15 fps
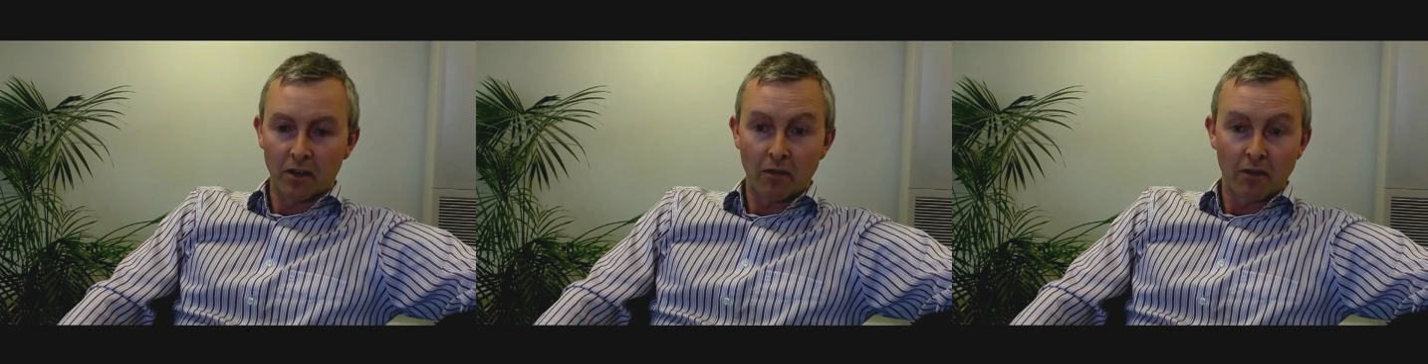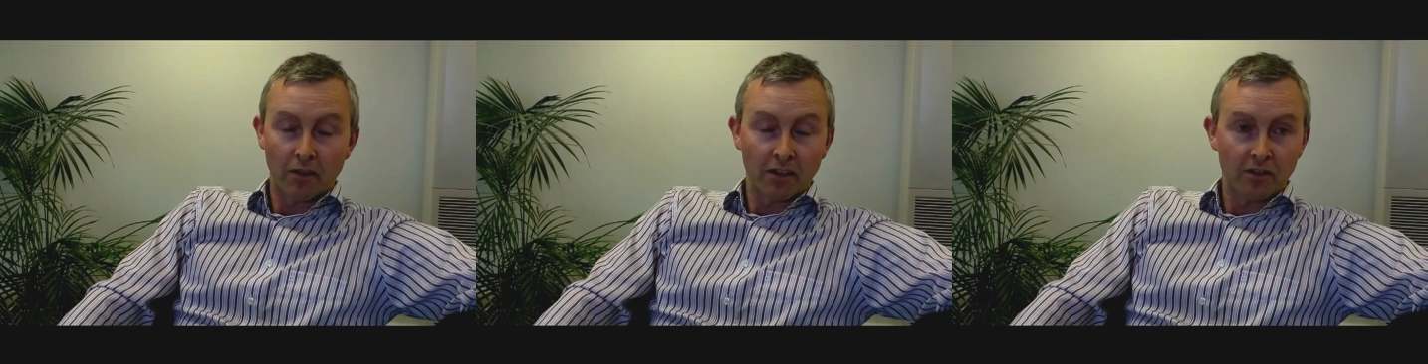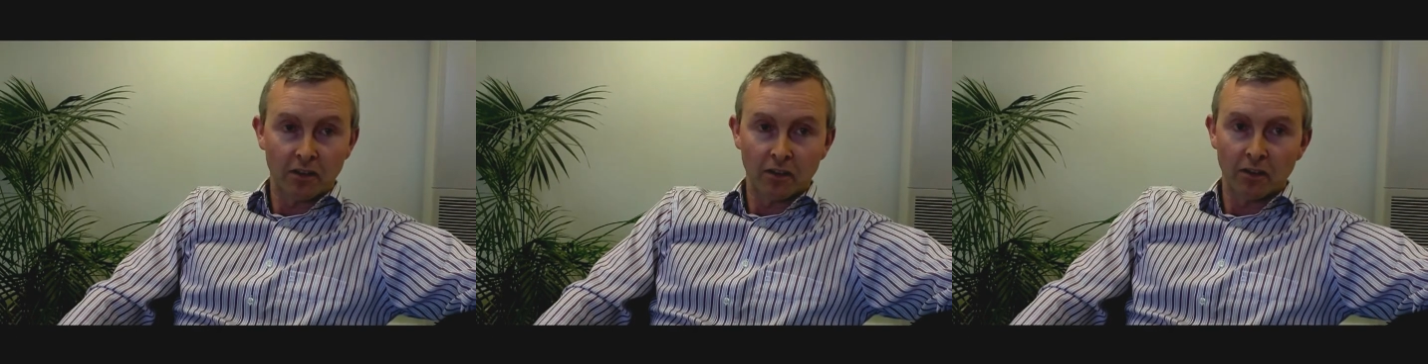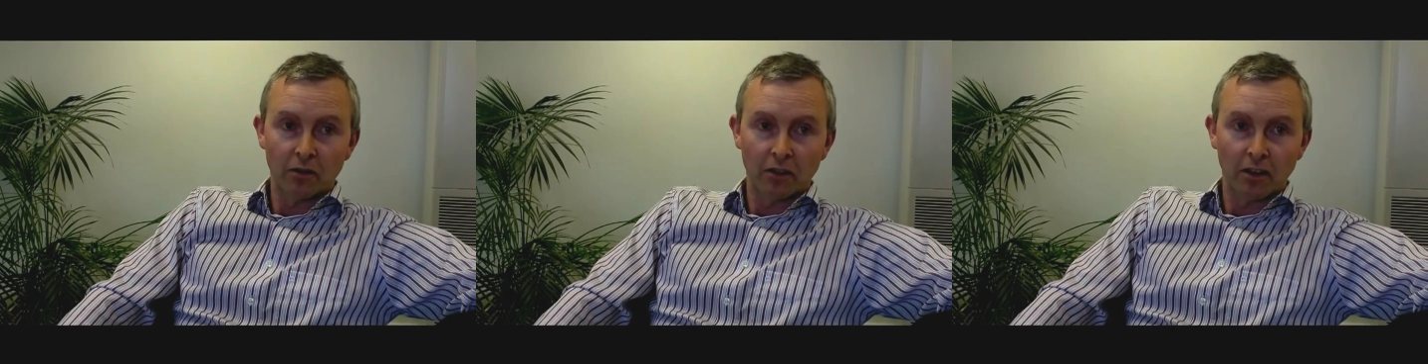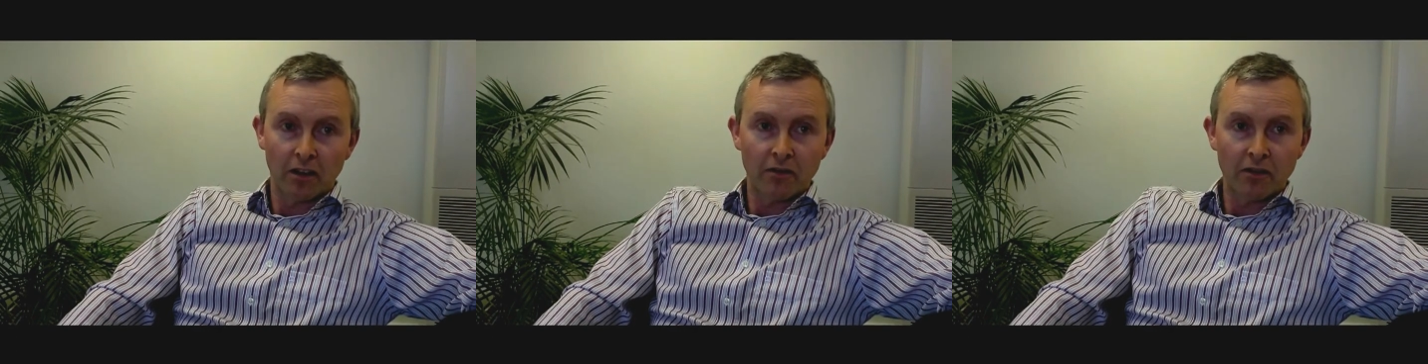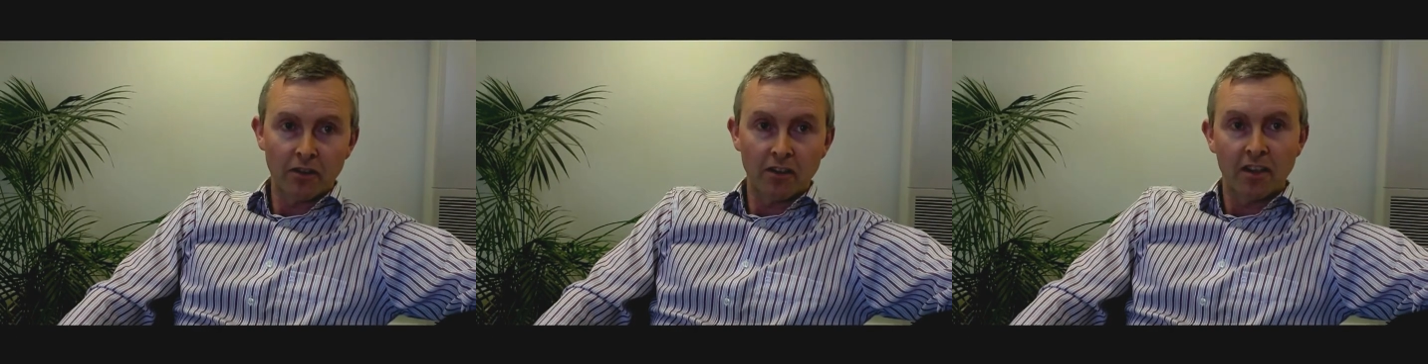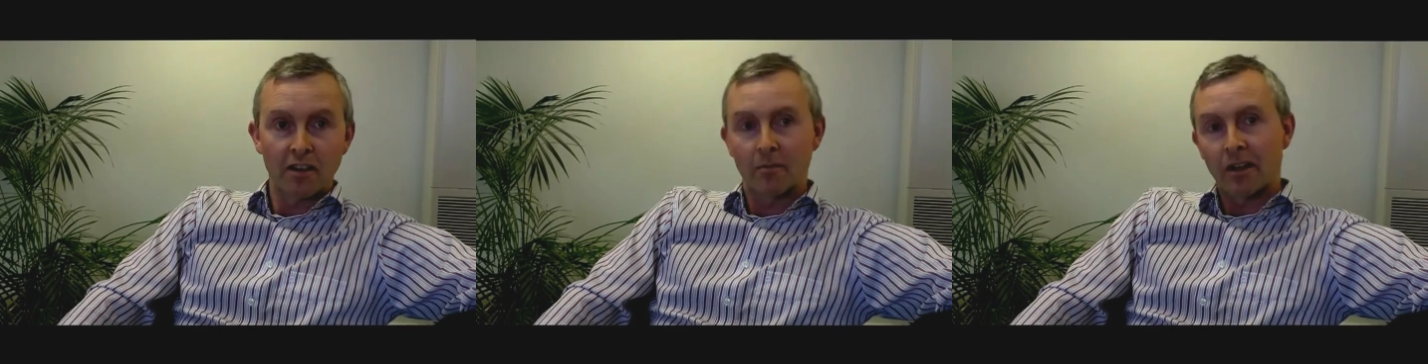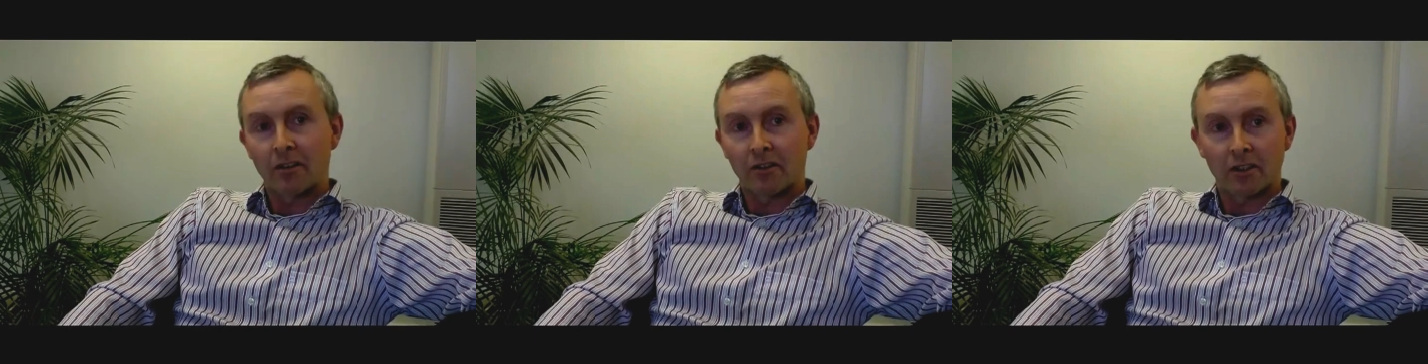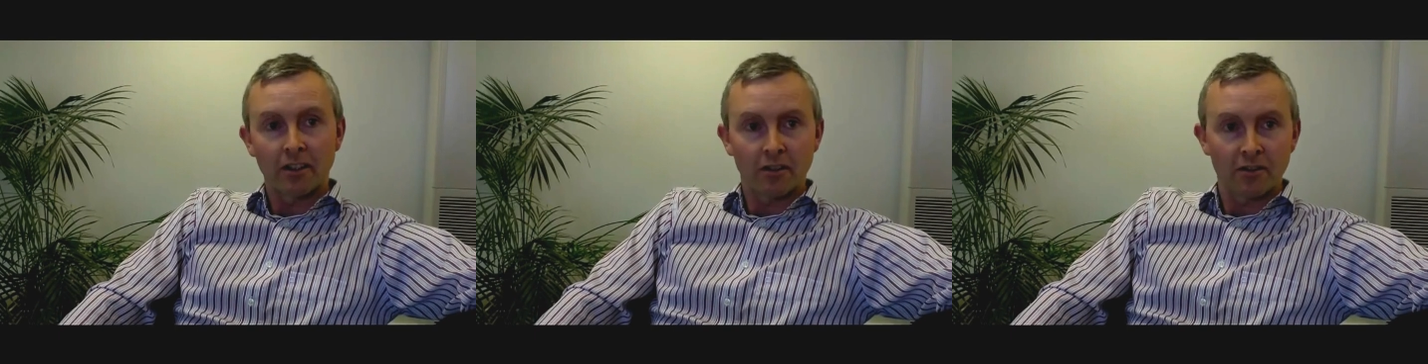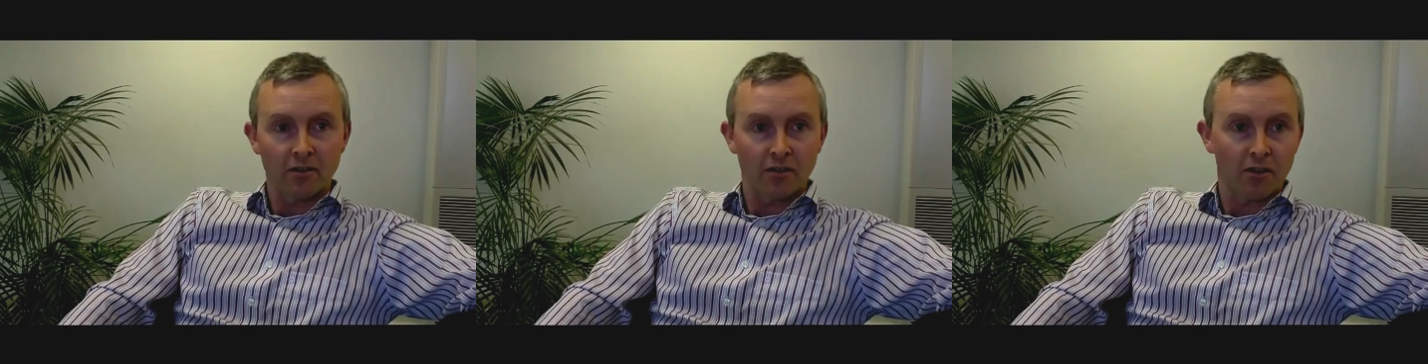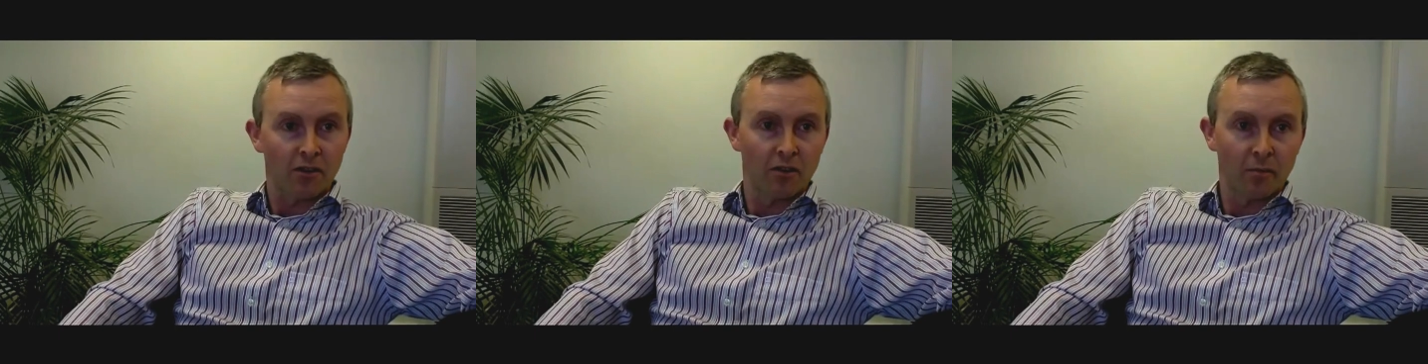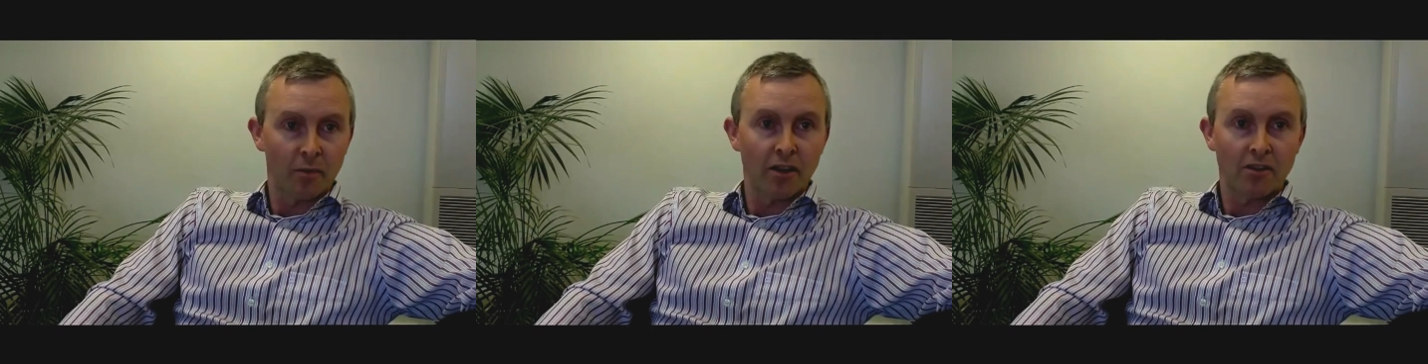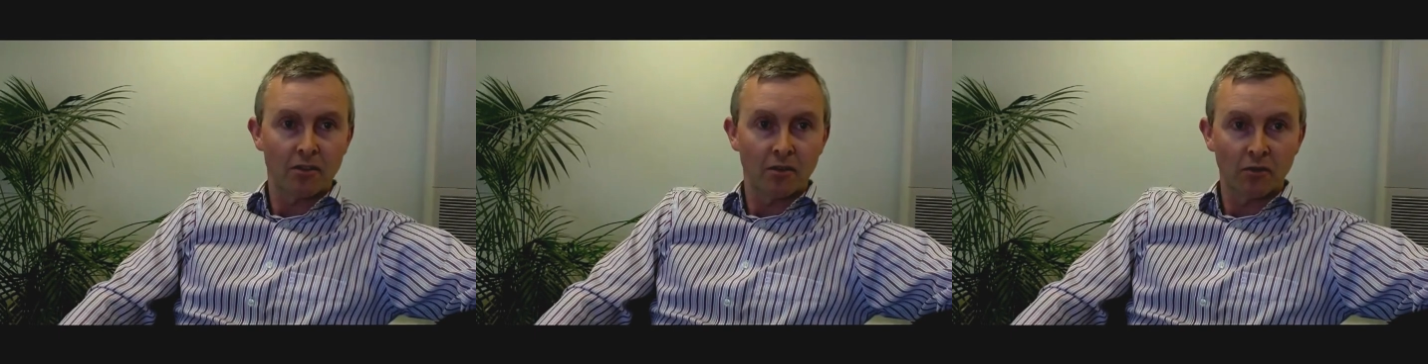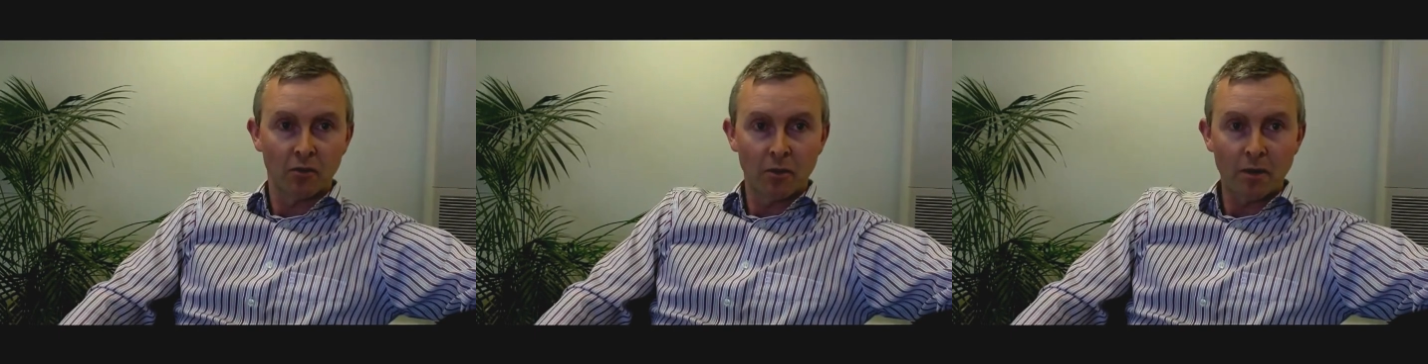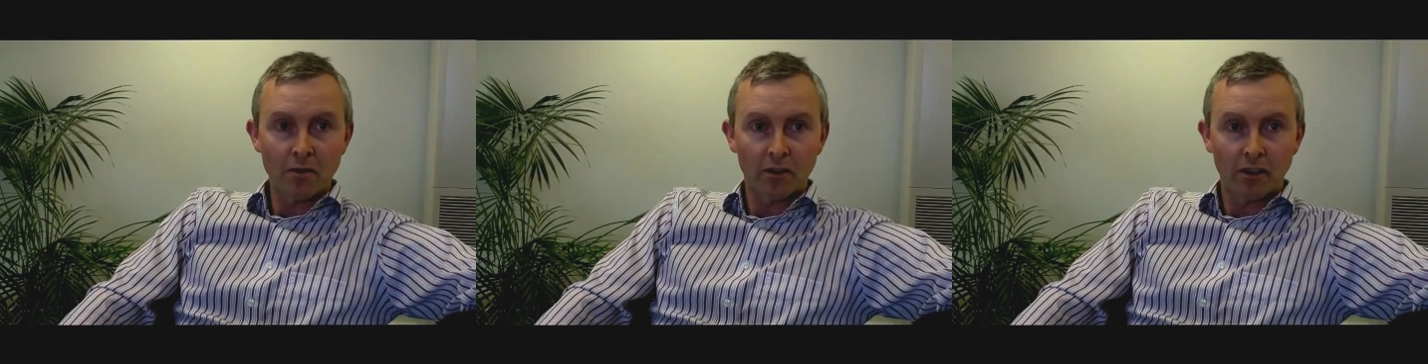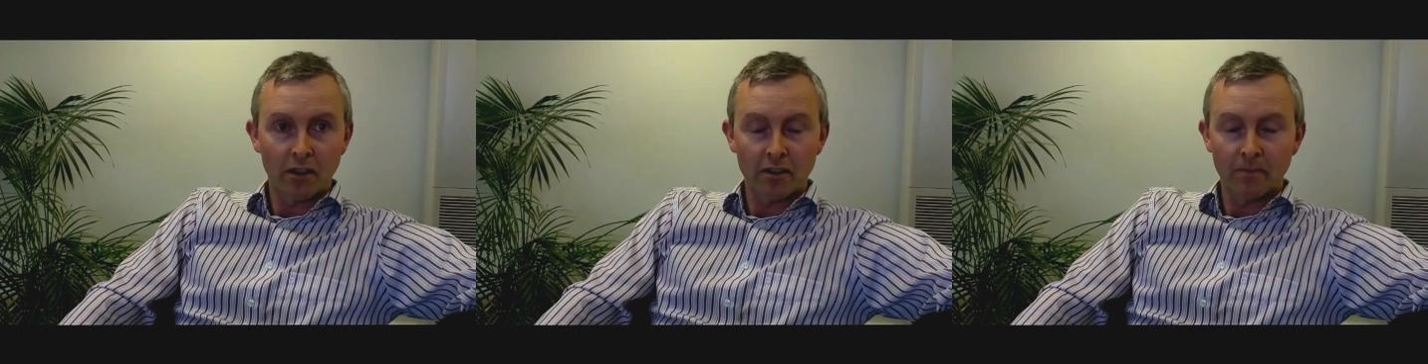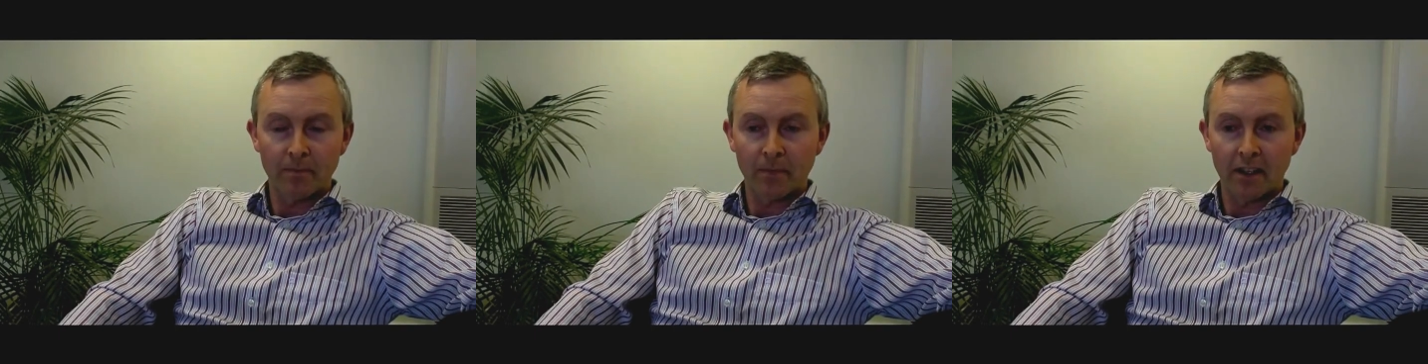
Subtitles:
of the things that Google loves is inbound links to pages on your website,